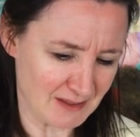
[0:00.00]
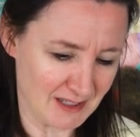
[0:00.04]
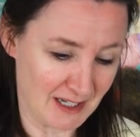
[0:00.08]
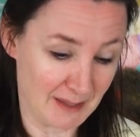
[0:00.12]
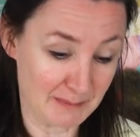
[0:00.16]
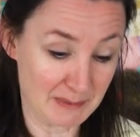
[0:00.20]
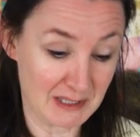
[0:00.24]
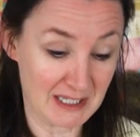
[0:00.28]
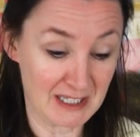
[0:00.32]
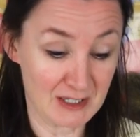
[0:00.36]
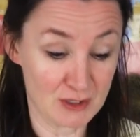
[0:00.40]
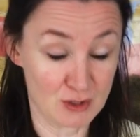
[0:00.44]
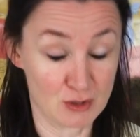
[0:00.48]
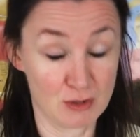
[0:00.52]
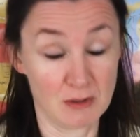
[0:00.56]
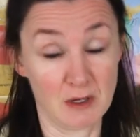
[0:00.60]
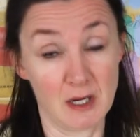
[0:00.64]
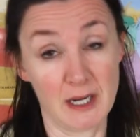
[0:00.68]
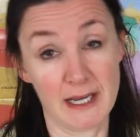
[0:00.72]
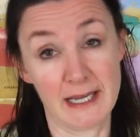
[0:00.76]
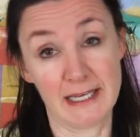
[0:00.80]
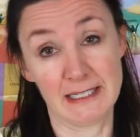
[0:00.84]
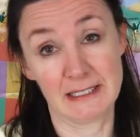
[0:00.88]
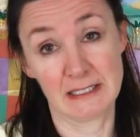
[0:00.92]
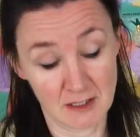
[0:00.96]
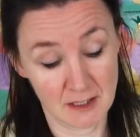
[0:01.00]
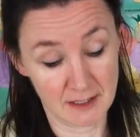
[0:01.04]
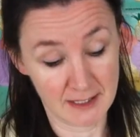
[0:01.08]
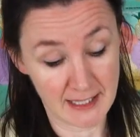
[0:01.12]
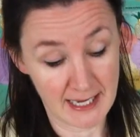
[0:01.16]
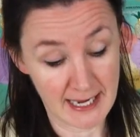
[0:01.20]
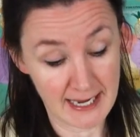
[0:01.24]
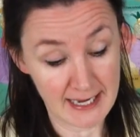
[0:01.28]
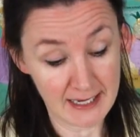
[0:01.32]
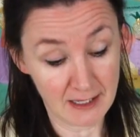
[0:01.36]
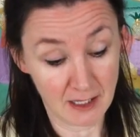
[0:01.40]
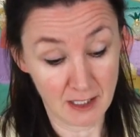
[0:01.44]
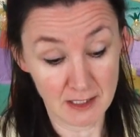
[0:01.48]
I'm gonna try it,
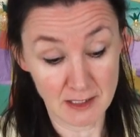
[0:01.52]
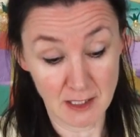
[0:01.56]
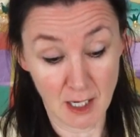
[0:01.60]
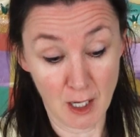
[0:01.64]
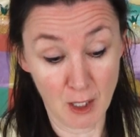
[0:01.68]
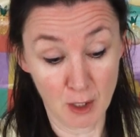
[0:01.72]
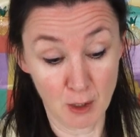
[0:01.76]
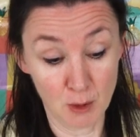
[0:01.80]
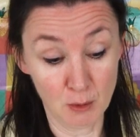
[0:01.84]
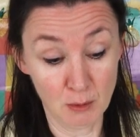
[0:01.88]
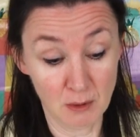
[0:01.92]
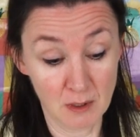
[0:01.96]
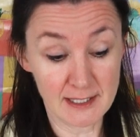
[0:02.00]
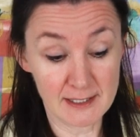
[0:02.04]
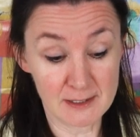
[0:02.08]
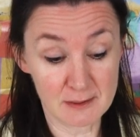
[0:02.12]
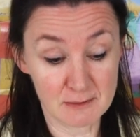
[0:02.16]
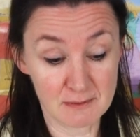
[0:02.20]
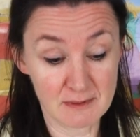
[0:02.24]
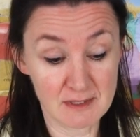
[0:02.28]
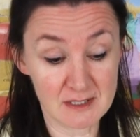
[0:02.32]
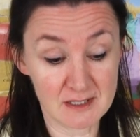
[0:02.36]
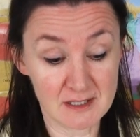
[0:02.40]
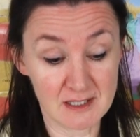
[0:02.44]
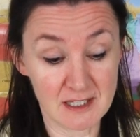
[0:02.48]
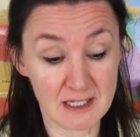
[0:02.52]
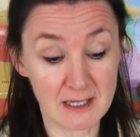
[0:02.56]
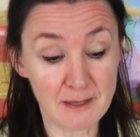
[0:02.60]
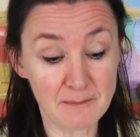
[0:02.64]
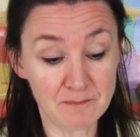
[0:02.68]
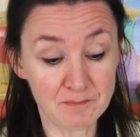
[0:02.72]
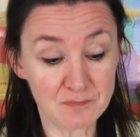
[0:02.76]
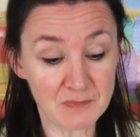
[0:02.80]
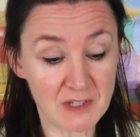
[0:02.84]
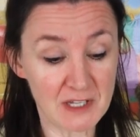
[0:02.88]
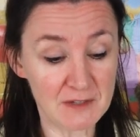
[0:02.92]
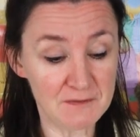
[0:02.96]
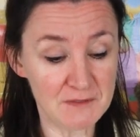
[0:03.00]
okay? I know it's risky.
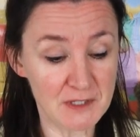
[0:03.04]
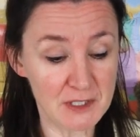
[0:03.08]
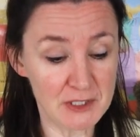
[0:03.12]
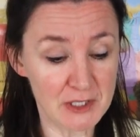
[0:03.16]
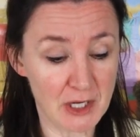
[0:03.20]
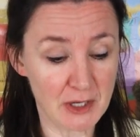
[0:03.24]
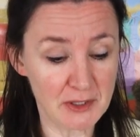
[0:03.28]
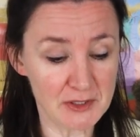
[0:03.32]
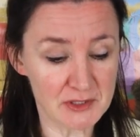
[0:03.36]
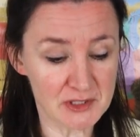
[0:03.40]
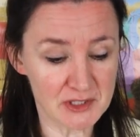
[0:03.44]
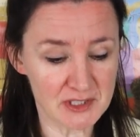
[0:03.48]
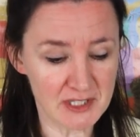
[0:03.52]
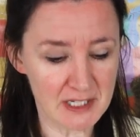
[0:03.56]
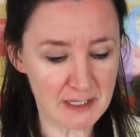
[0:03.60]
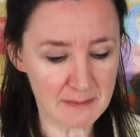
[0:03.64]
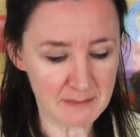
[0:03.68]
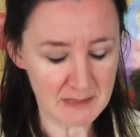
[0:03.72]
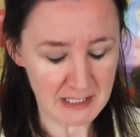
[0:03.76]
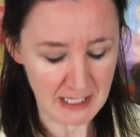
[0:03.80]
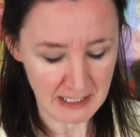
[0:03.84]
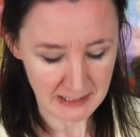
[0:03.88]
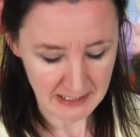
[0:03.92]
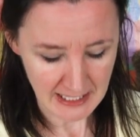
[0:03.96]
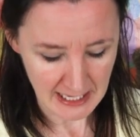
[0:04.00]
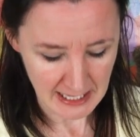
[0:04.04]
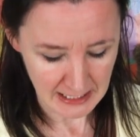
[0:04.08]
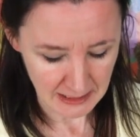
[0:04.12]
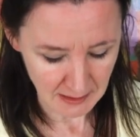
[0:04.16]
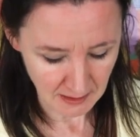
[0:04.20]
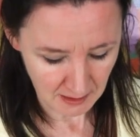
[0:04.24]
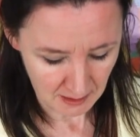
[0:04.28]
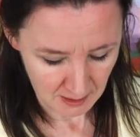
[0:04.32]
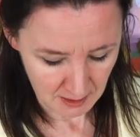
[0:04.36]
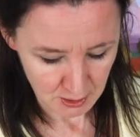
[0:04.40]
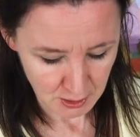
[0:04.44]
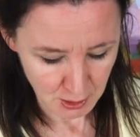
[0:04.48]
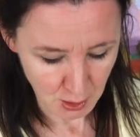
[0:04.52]
If you don't see me again,
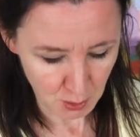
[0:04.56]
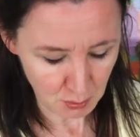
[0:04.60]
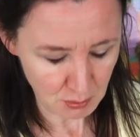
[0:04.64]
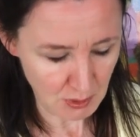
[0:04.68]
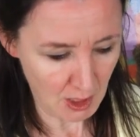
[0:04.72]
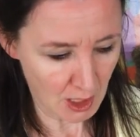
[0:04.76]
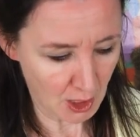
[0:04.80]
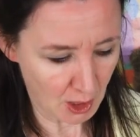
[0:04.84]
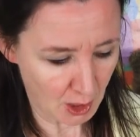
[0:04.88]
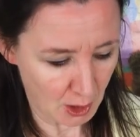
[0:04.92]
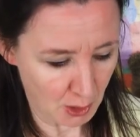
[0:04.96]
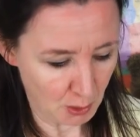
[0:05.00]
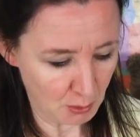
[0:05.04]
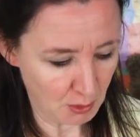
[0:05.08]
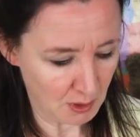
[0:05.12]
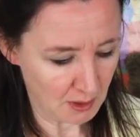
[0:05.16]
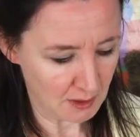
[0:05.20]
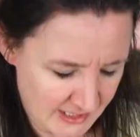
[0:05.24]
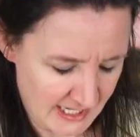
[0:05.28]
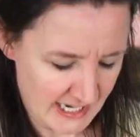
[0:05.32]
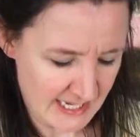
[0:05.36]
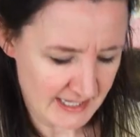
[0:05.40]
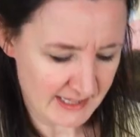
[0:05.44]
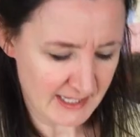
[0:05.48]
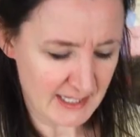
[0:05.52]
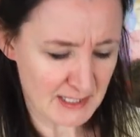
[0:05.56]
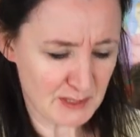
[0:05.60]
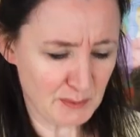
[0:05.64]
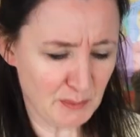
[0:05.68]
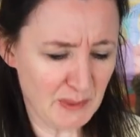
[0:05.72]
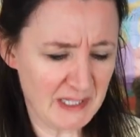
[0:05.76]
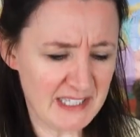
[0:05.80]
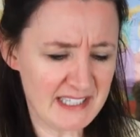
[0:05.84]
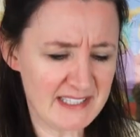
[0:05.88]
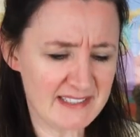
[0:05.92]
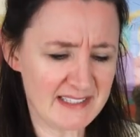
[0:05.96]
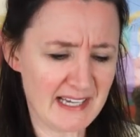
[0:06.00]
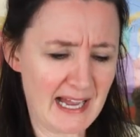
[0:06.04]
you'll know. Okay, this
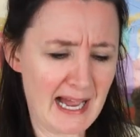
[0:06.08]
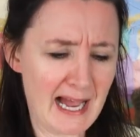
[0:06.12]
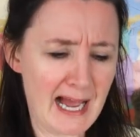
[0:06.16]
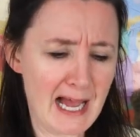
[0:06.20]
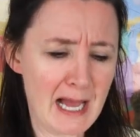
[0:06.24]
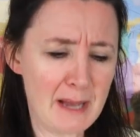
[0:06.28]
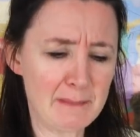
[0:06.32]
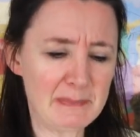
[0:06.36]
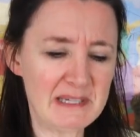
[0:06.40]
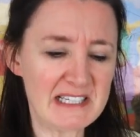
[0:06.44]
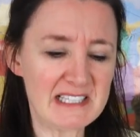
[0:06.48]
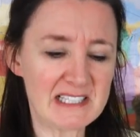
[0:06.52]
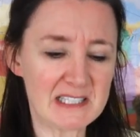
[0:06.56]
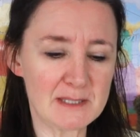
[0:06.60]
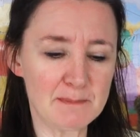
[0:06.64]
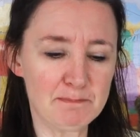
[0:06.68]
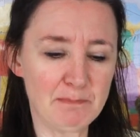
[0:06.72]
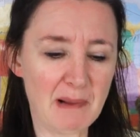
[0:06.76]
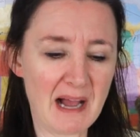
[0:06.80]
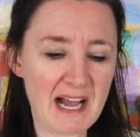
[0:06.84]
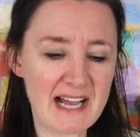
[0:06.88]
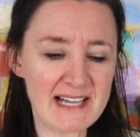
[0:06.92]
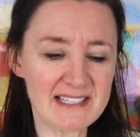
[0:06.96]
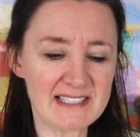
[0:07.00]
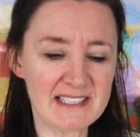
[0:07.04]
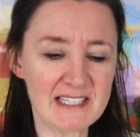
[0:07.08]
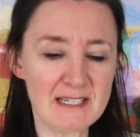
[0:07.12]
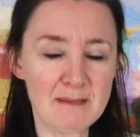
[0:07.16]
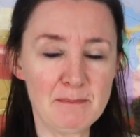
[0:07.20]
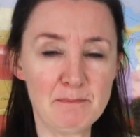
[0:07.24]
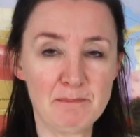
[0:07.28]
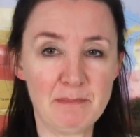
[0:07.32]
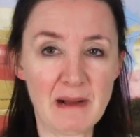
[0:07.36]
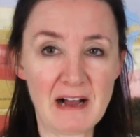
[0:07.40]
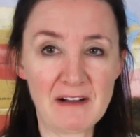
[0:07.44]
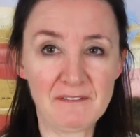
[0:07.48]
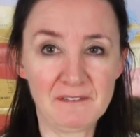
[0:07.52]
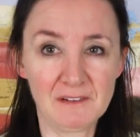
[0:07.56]
one is Arby spicy
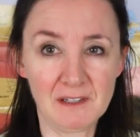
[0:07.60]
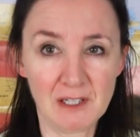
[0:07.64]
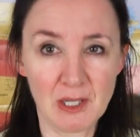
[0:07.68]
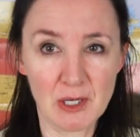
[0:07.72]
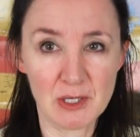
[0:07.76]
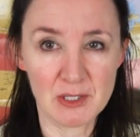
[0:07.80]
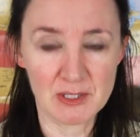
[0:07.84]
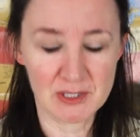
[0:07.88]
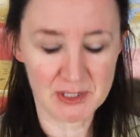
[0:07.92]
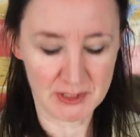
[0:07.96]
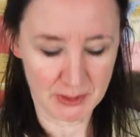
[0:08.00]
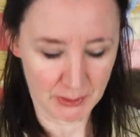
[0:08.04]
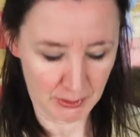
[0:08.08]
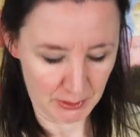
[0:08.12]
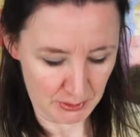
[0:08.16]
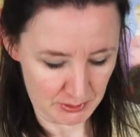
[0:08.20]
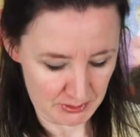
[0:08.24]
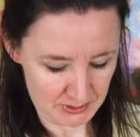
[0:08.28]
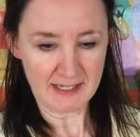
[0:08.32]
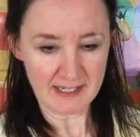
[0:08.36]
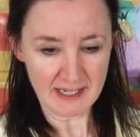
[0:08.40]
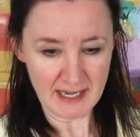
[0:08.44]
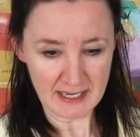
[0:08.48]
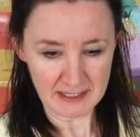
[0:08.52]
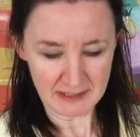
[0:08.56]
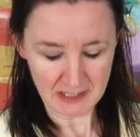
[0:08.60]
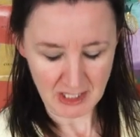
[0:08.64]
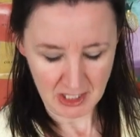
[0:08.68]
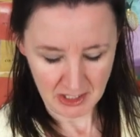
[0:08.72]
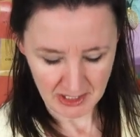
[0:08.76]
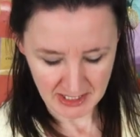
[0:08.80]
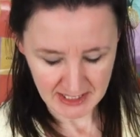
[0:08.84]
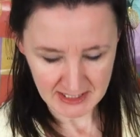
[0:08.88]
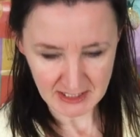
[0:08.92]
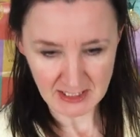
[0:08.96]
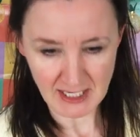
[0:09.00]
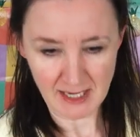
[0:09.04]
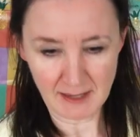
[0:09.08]
buffalo sauce. Yeah, no,
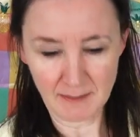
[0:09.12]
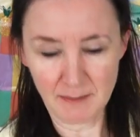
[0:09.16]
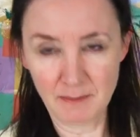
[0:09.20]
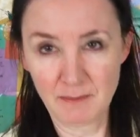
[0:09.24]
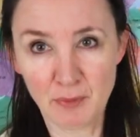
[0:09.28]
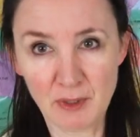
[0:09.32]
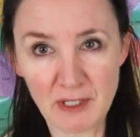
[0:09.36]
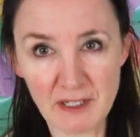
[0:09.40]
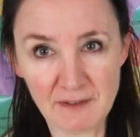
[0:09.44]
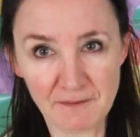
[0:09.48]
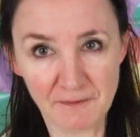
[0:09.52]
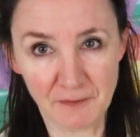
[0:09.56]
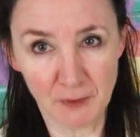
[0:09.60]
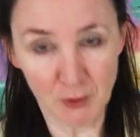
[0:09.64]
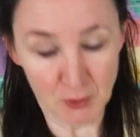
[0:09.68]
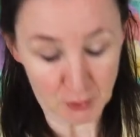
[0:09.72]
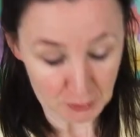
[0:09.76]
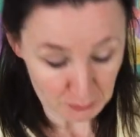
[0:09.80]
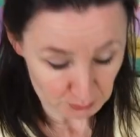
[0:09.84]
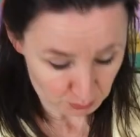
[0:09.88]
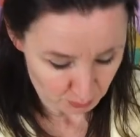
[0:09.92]
it's pretty full.